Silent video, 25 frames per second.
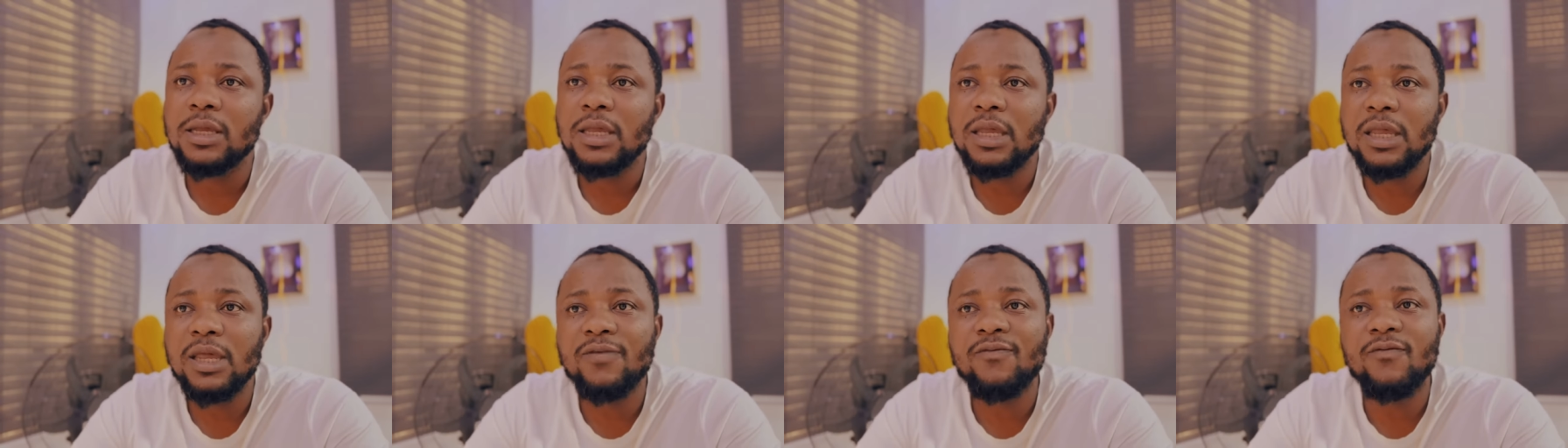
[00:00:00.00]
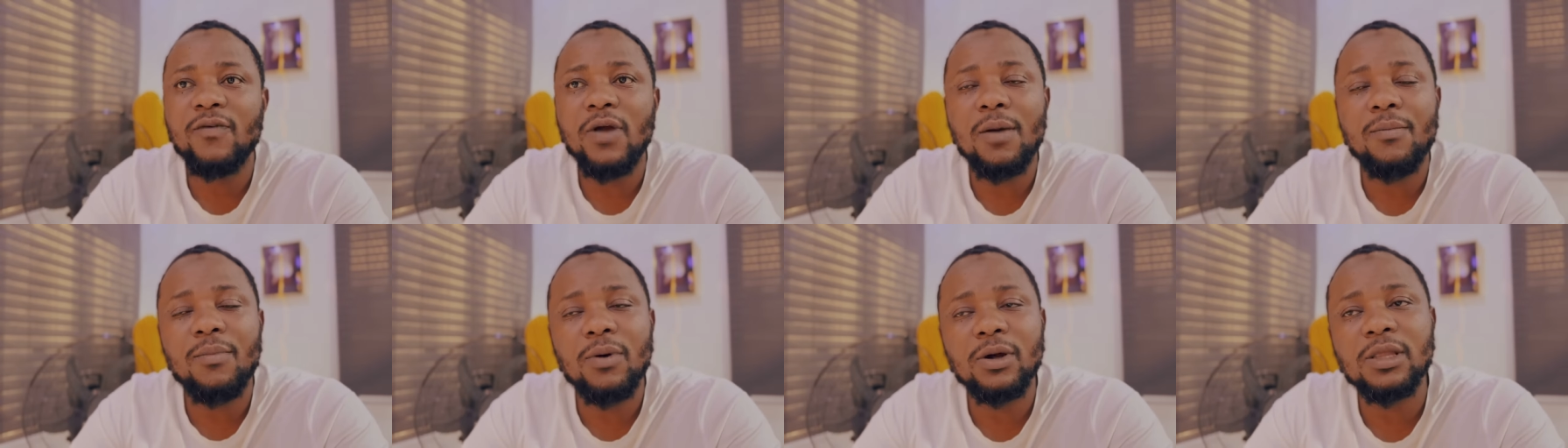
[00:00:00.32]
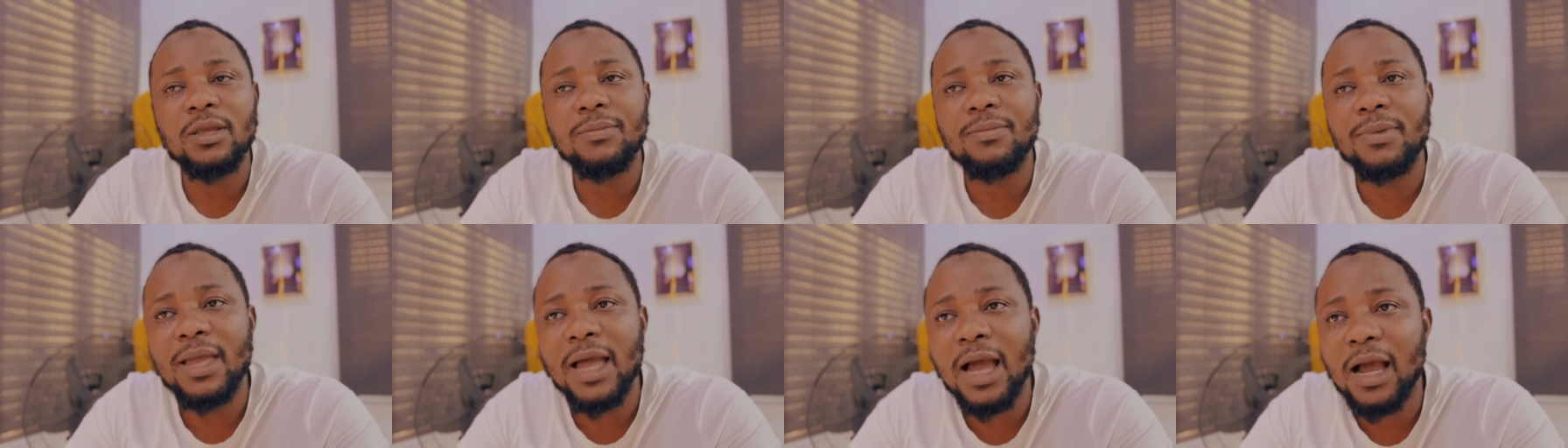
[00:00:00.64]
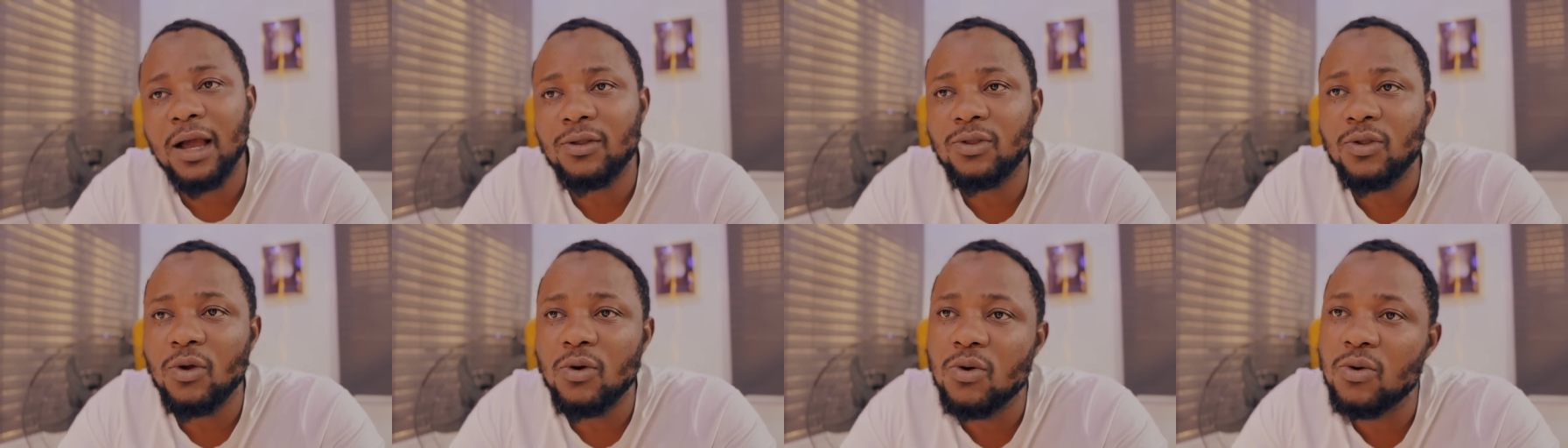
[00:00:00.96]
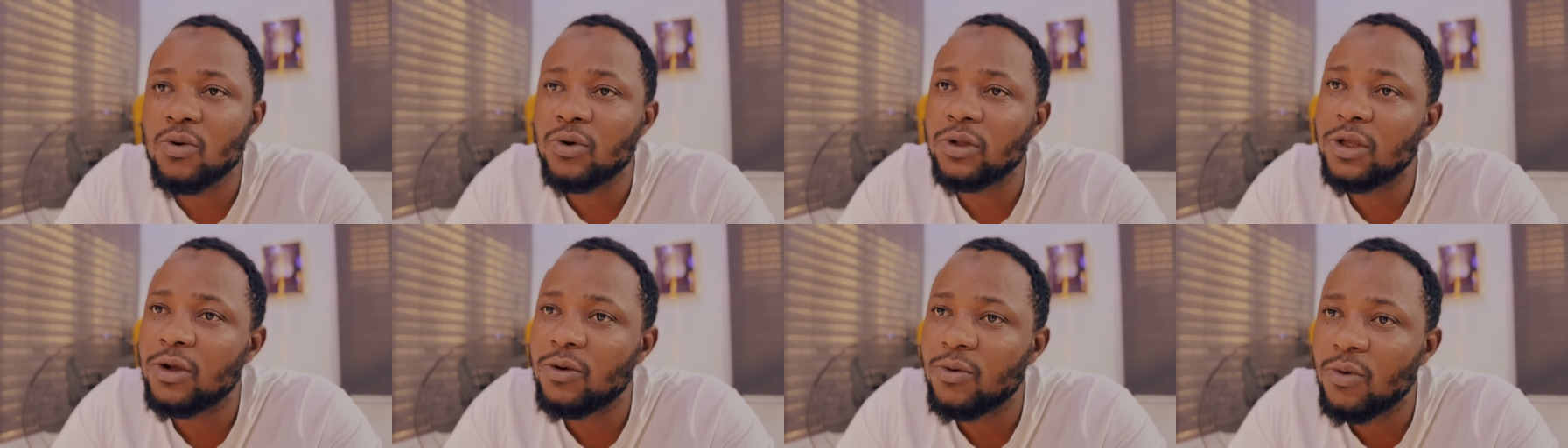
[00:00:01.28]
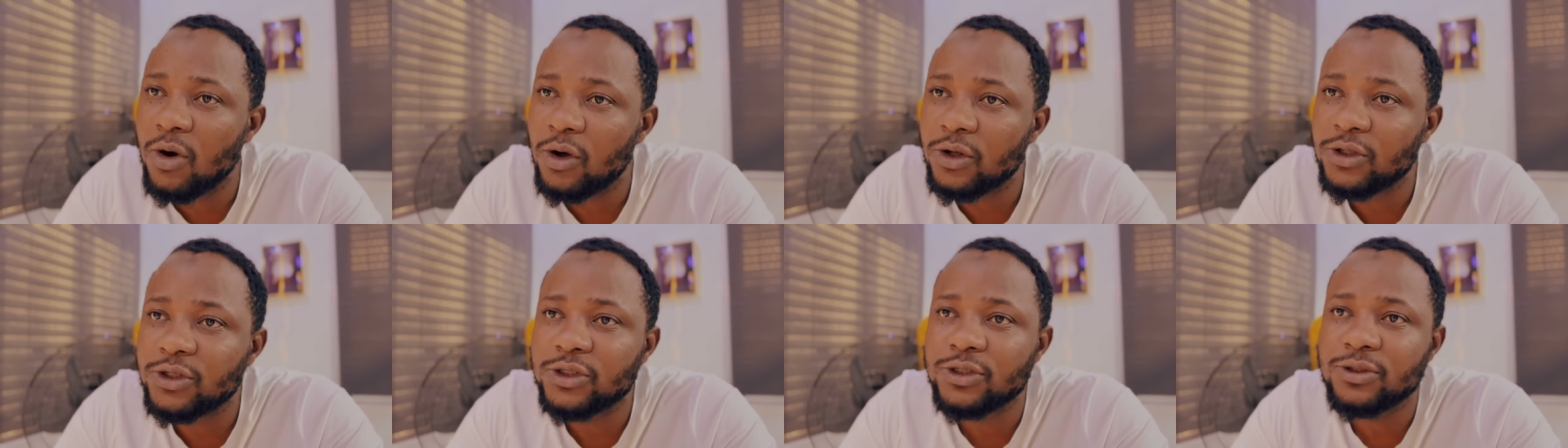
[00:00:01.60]
If everybody be actor, who go dey
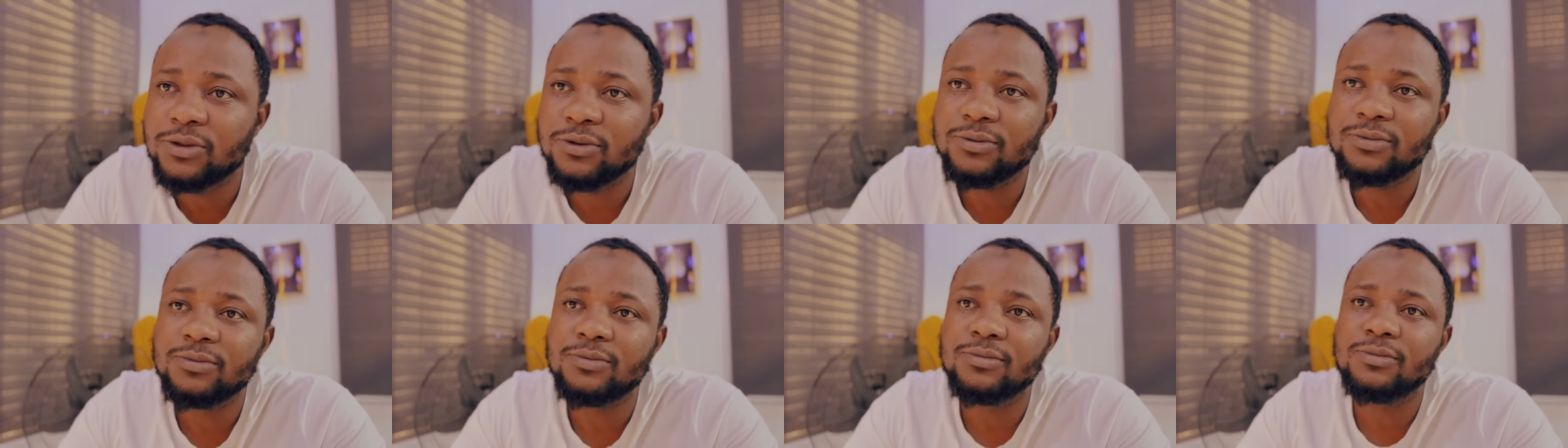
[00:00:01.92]
watch?